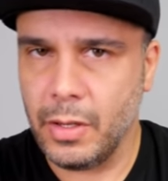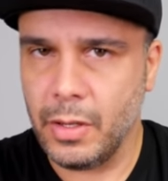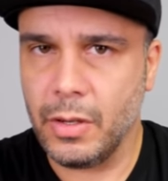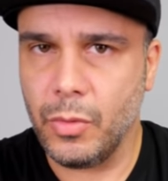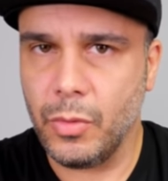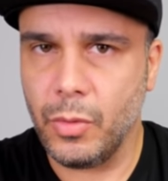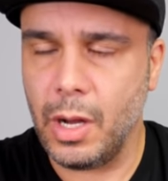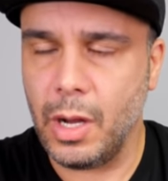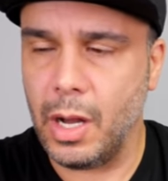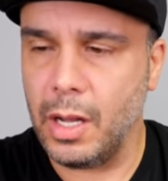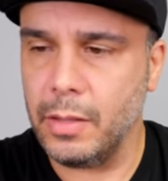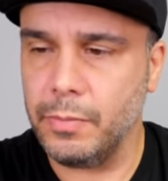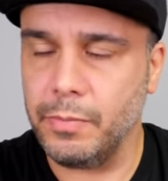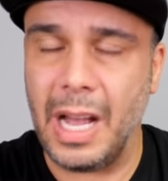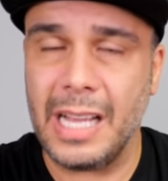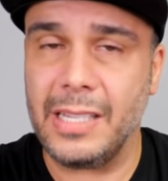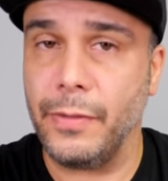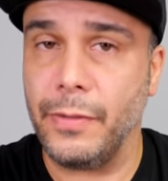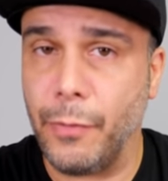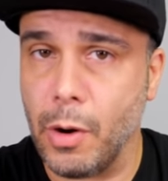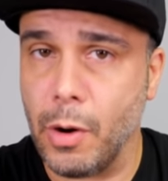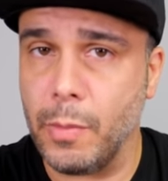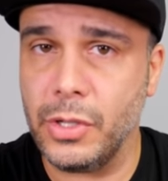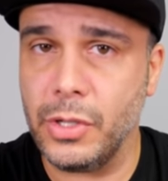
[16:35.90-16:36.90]
that. Now,
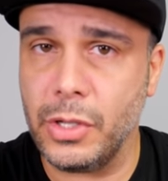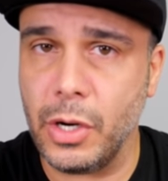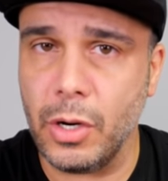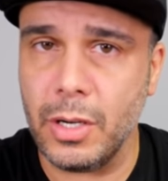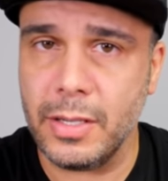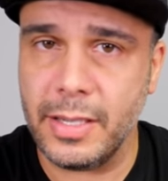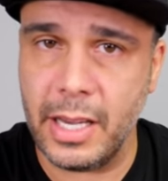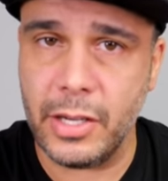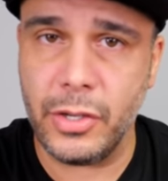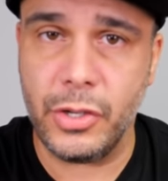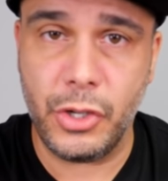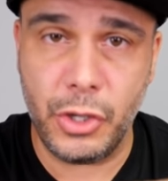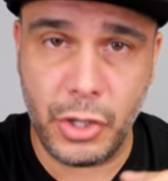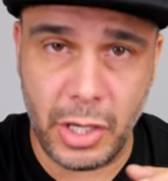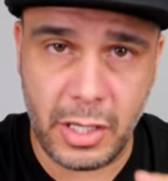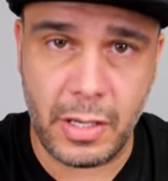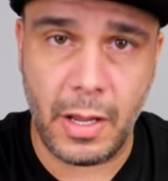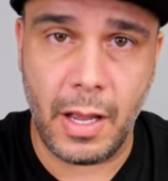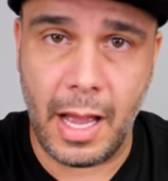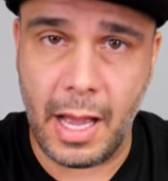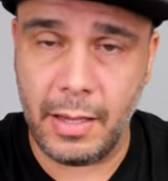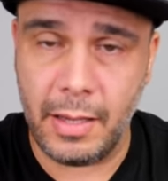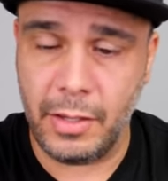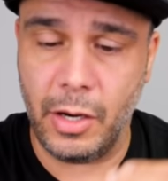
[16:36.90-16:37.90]

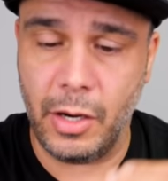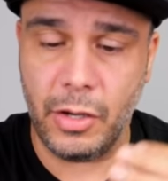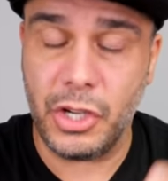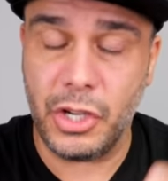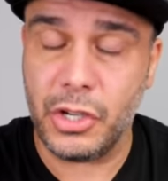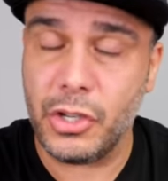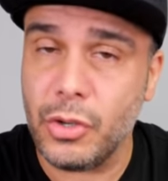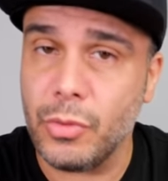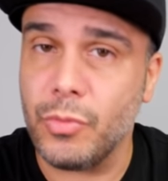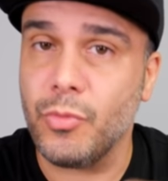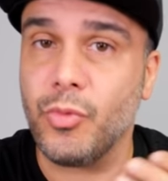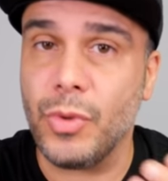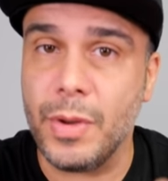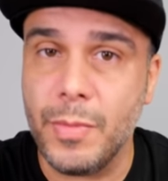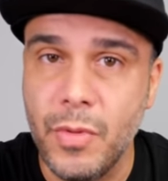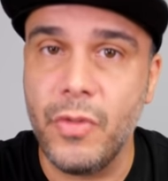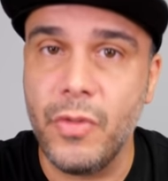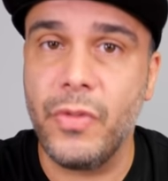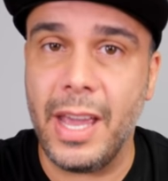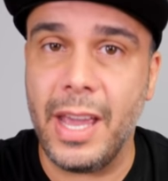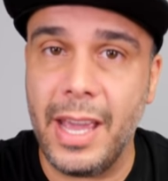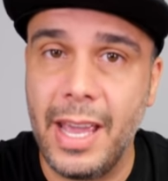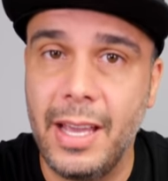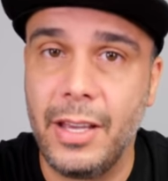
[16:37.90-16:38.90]
if the ratchet
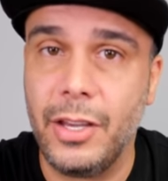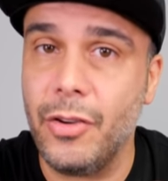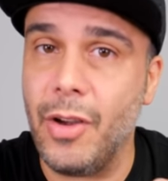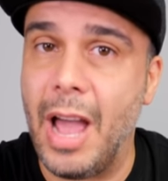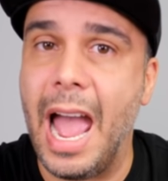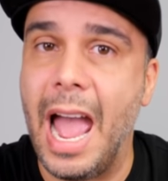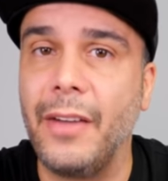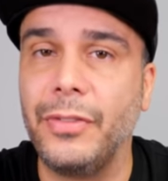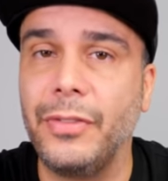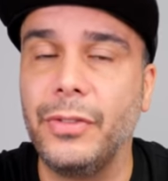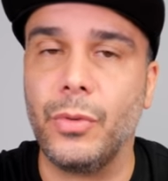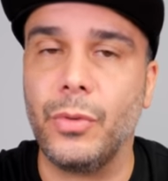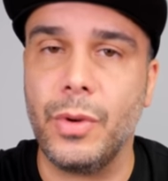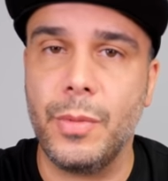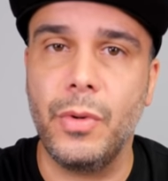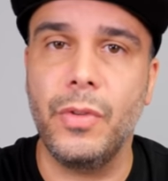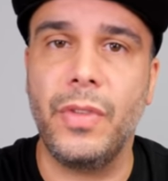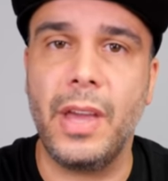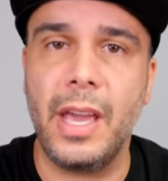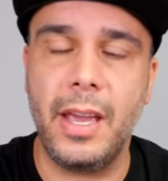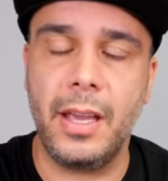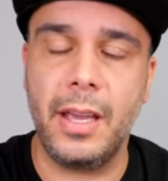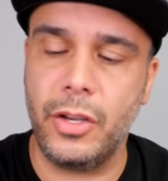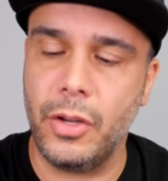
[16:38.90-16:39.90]
breaks, because the ratchet
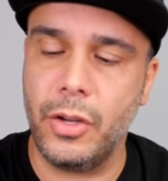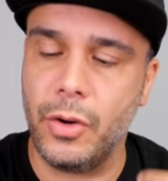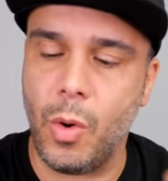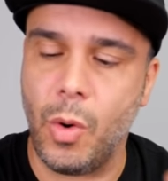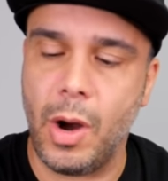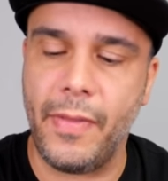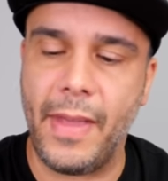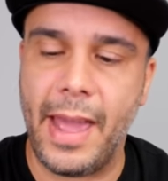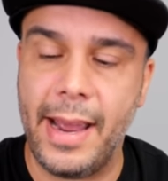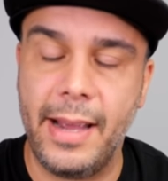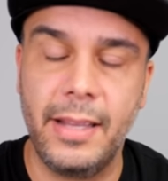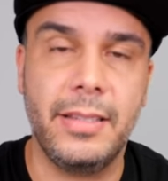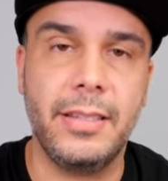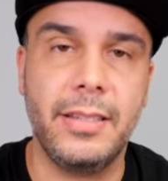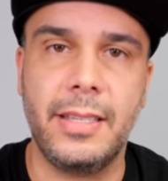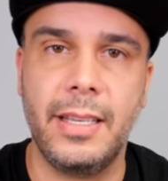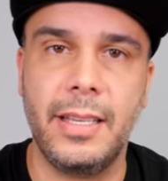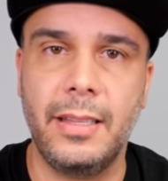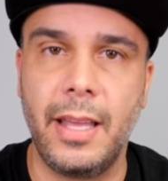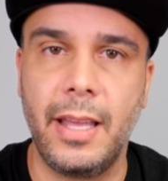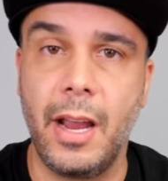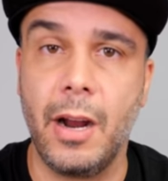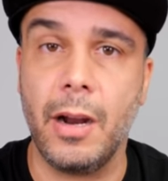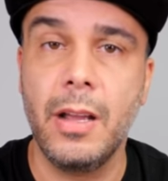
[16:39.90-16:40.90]
may break. Why
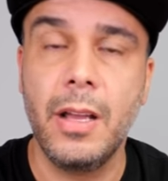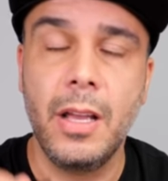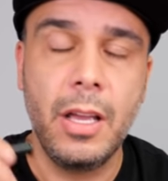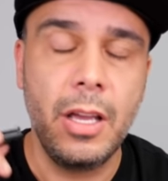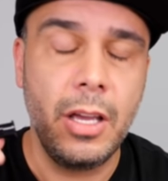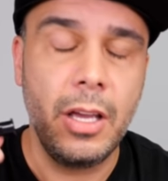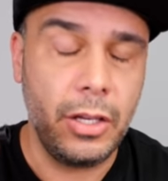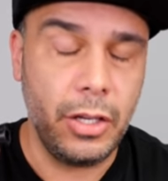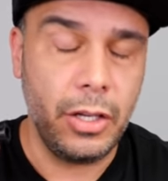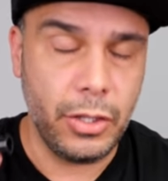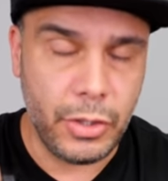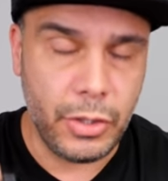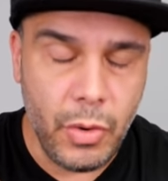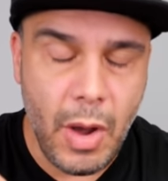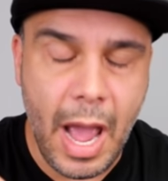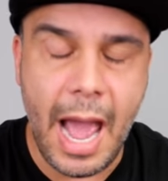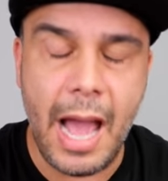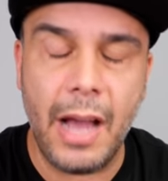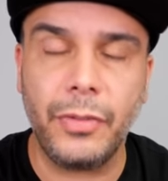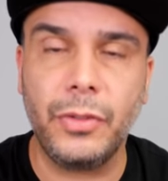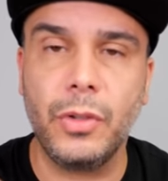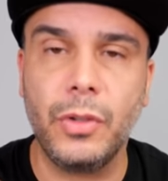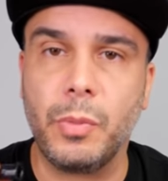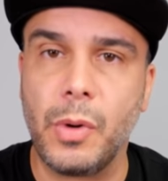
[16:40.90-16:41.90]
would the ratchet break?
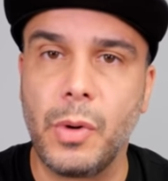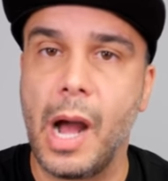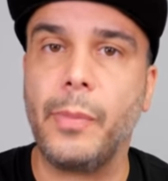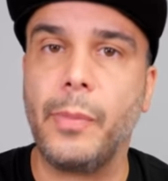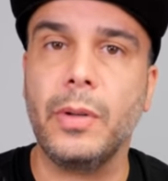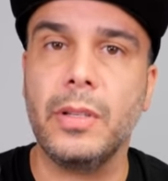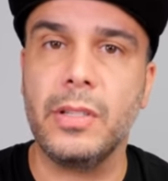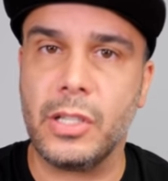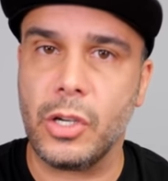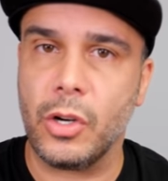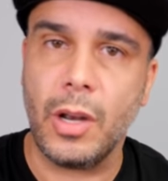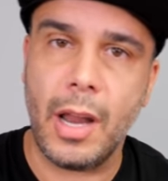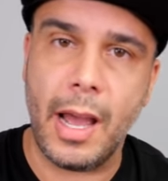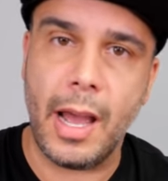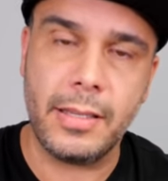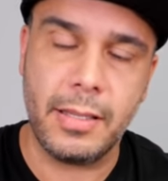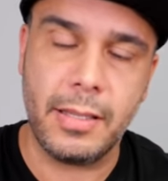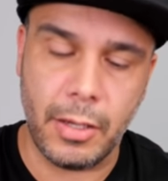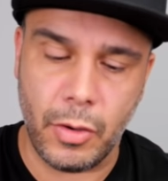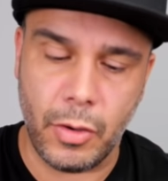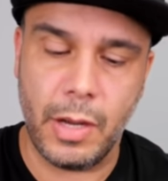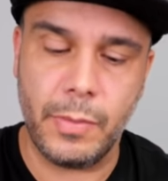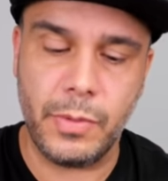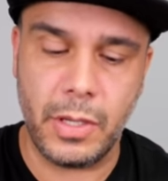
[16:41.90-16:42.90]
Well, if there
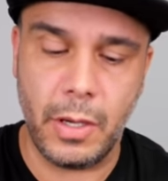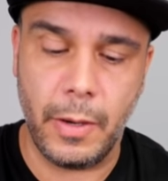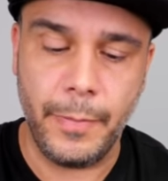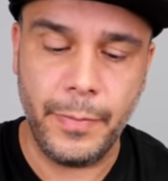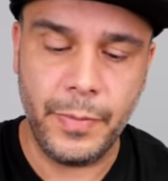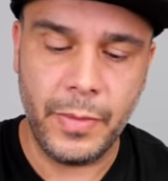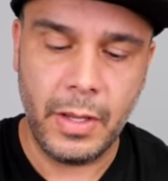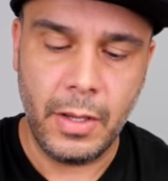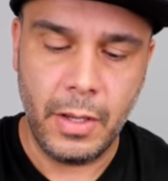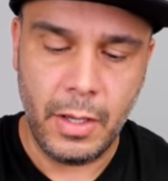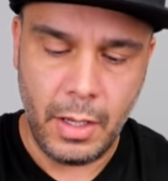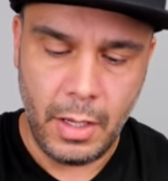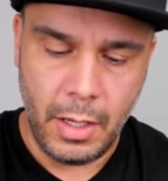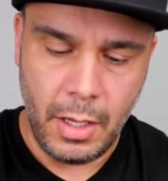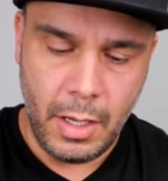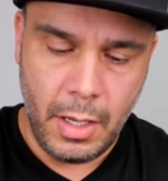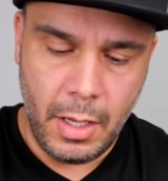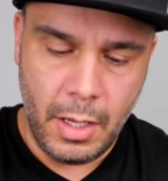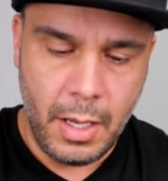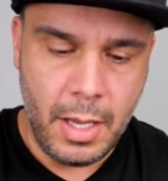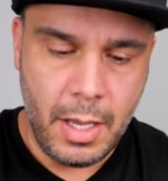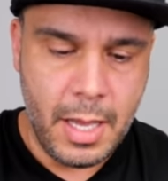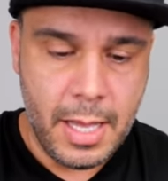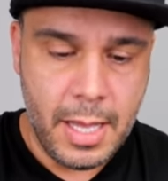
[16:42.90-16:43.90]
are different
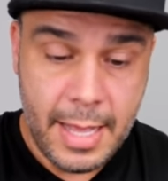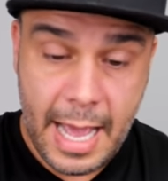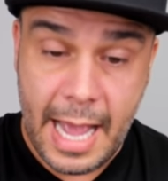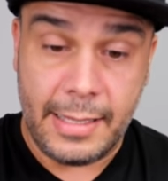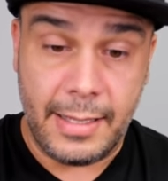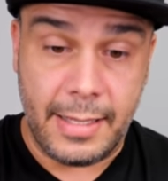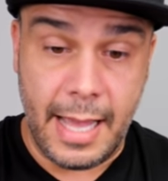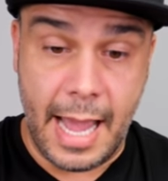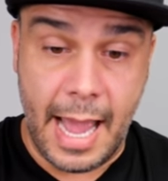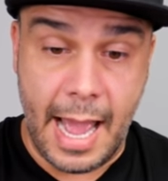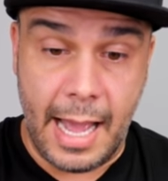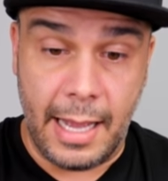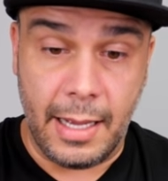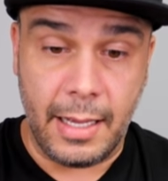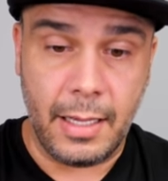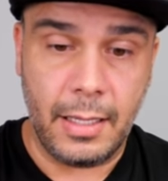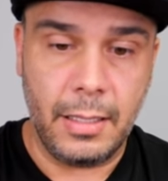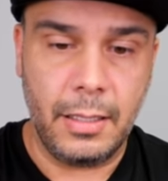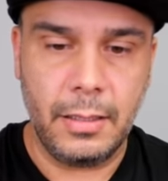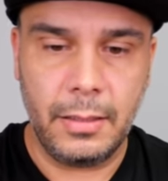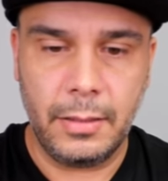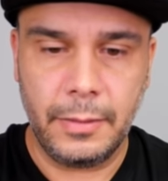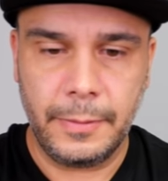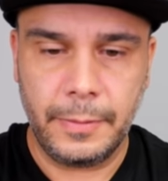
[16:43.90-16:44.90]
reasons why the
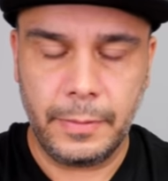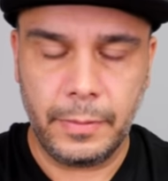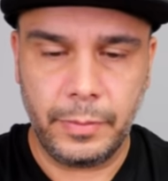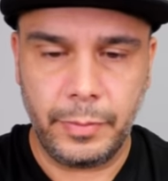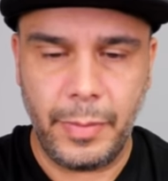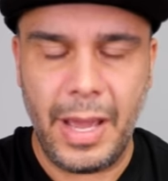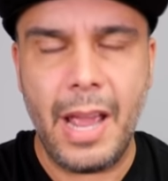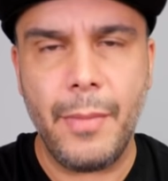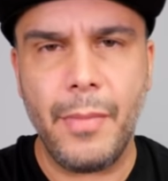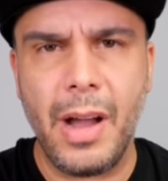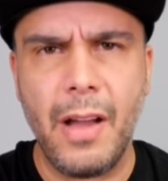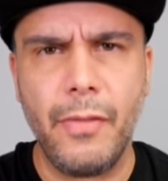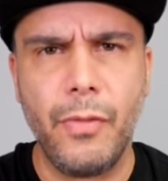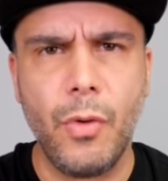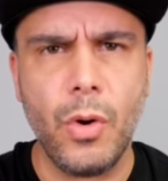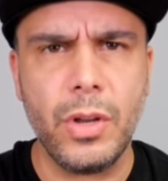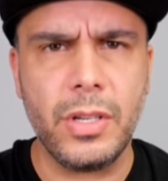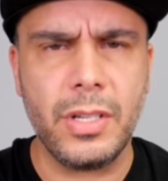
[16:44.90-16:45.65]
ratchet may break.